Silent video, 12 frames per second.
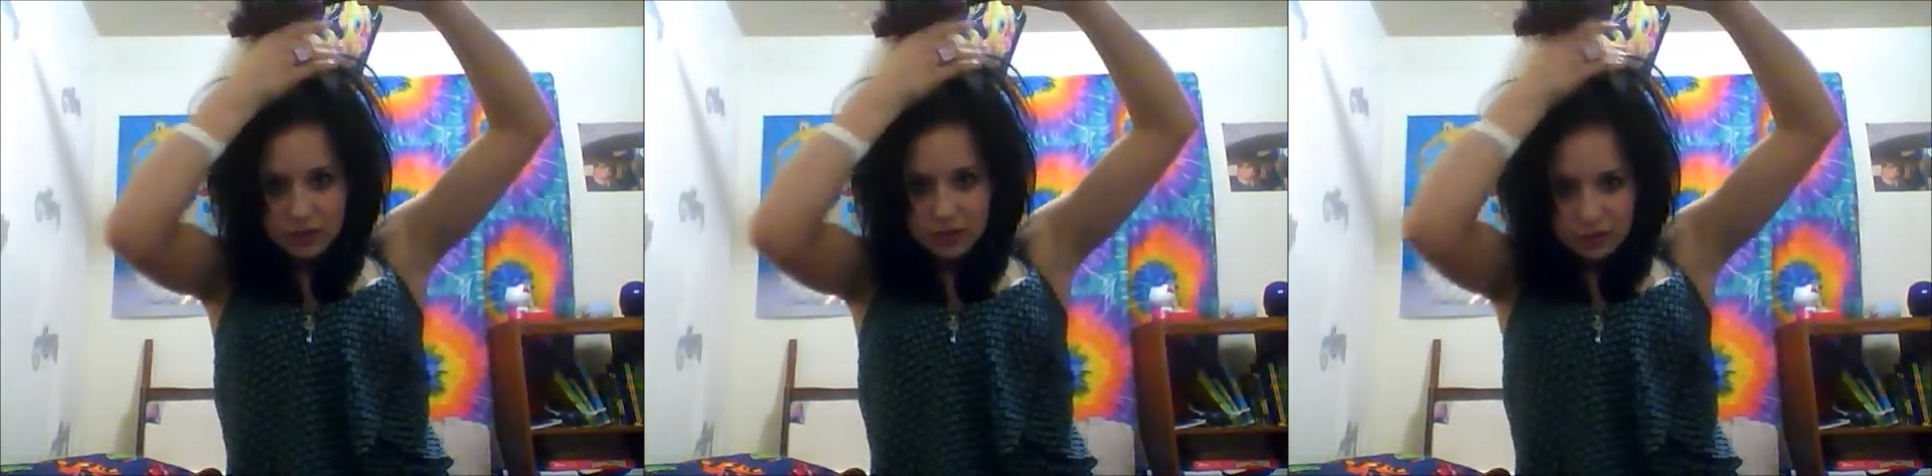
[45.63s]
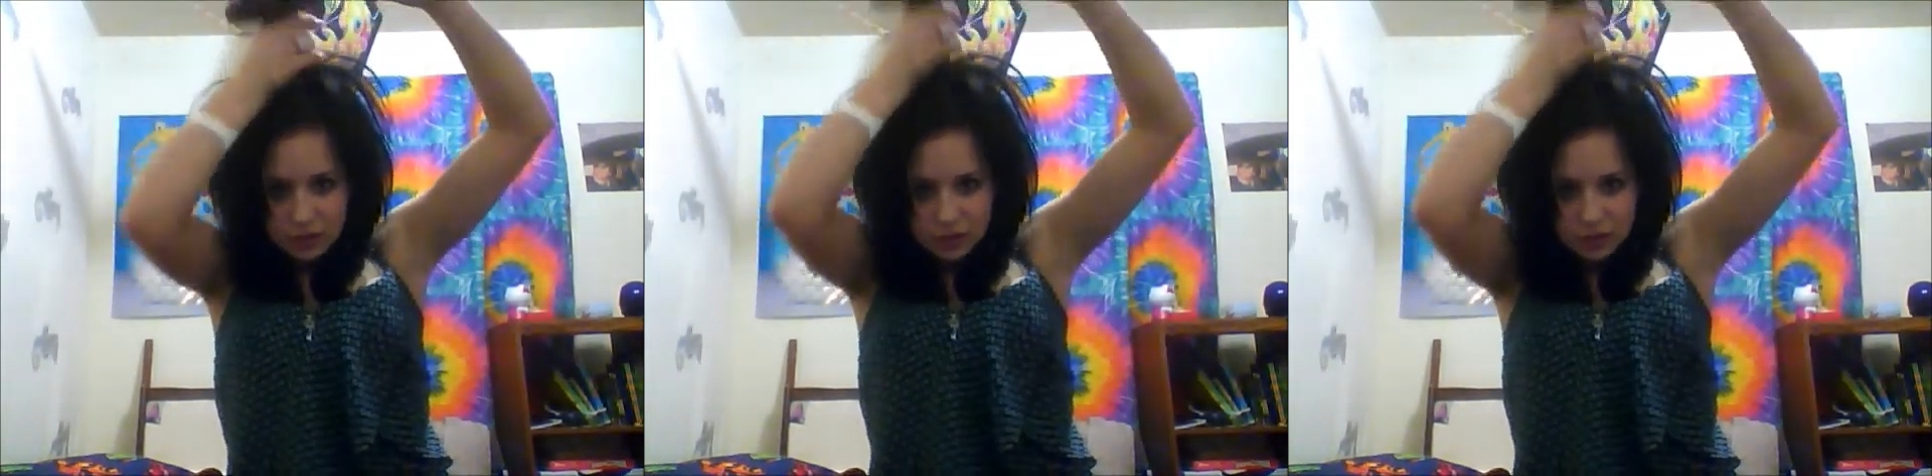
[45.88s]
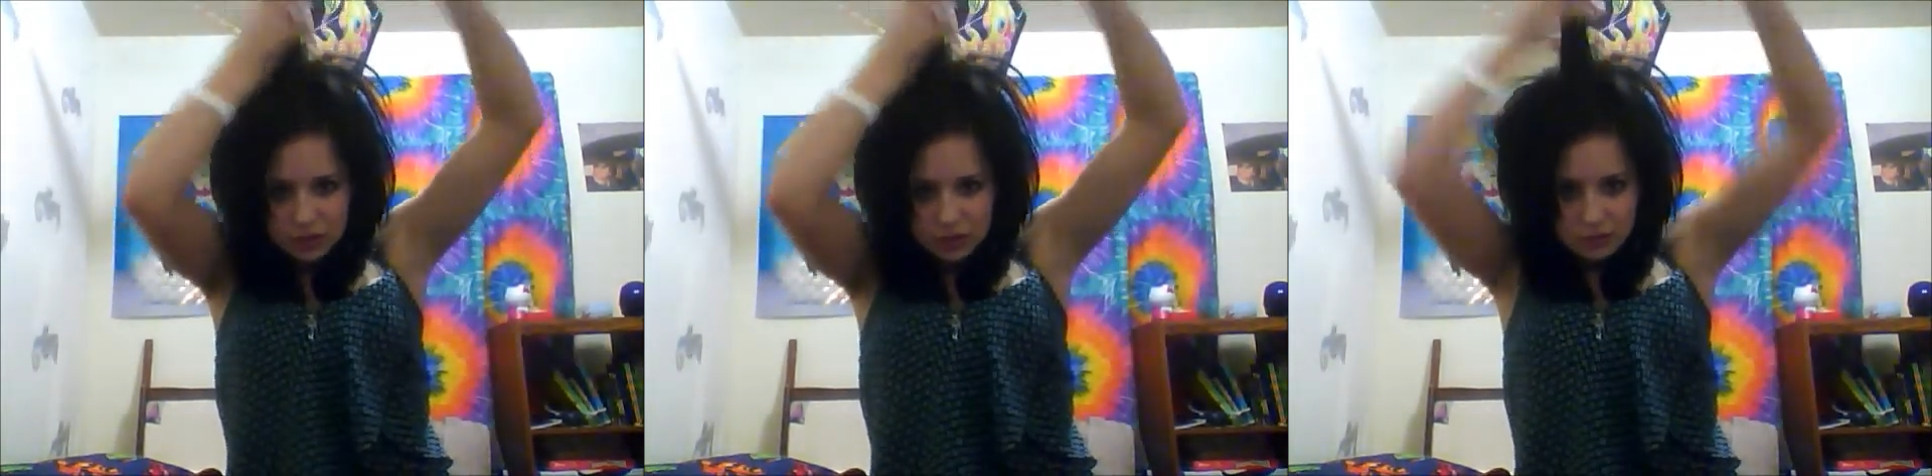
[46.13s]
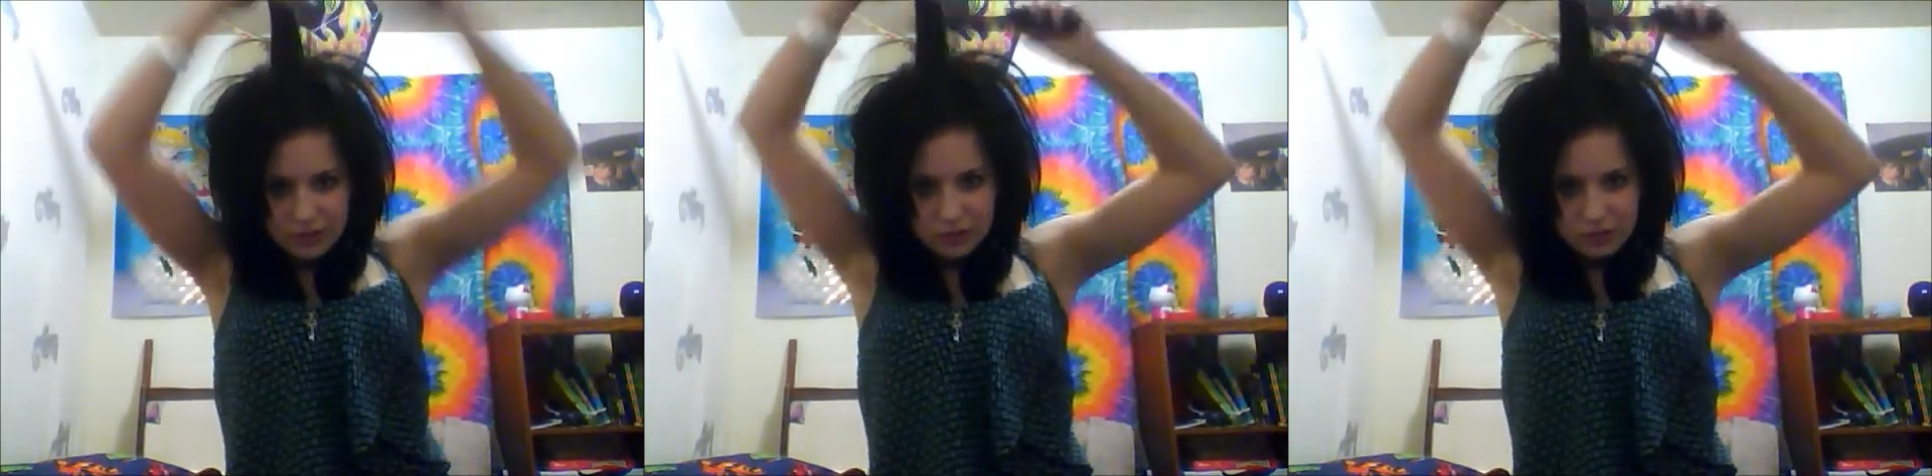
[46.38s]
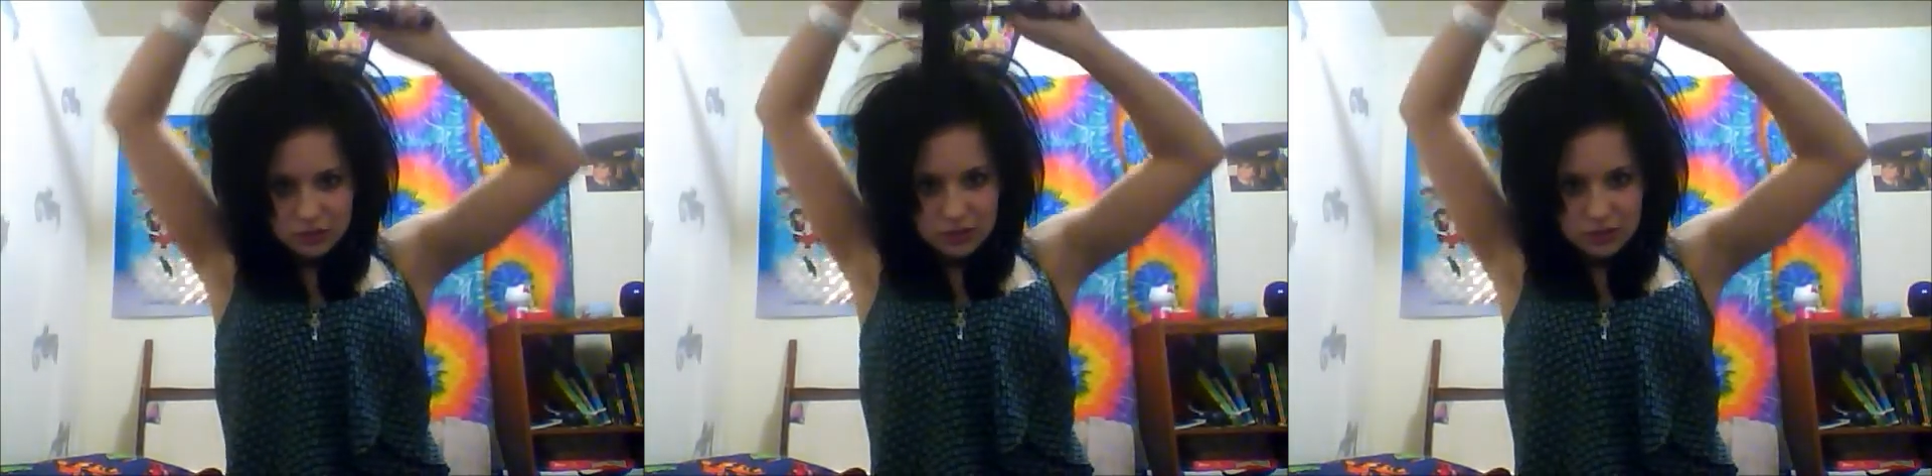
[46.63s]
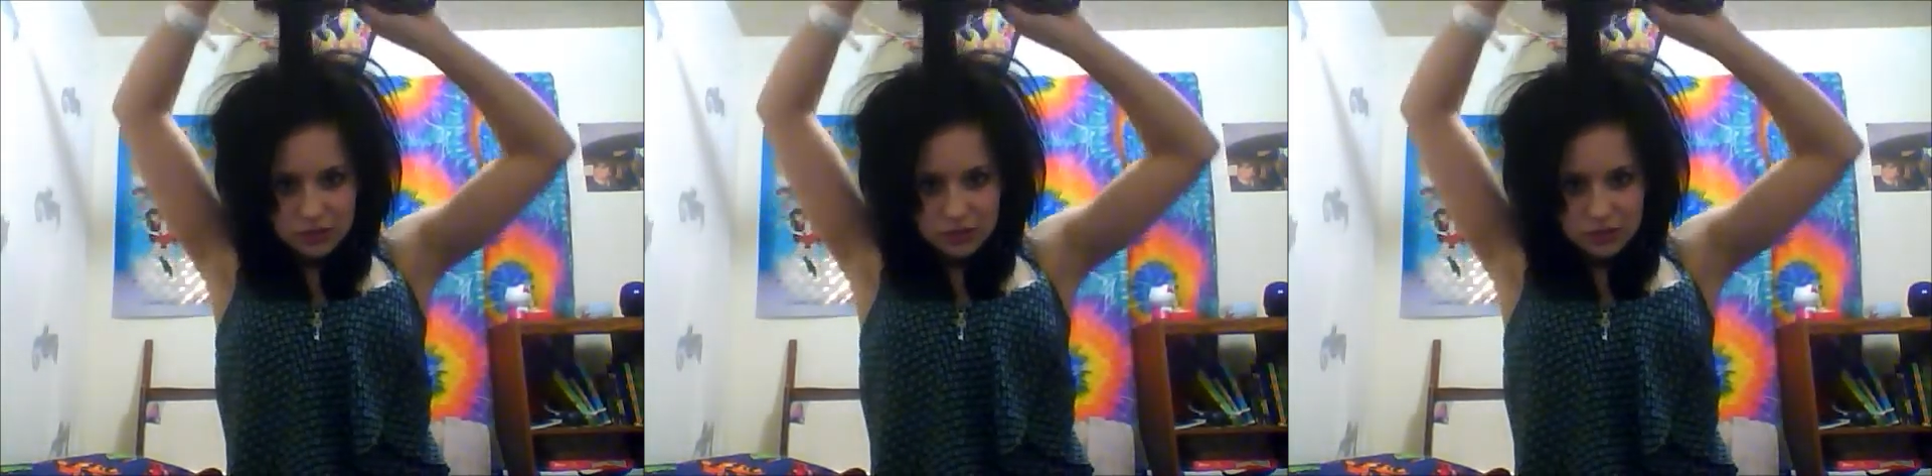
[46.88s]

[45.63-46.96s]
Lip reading: brushing them out,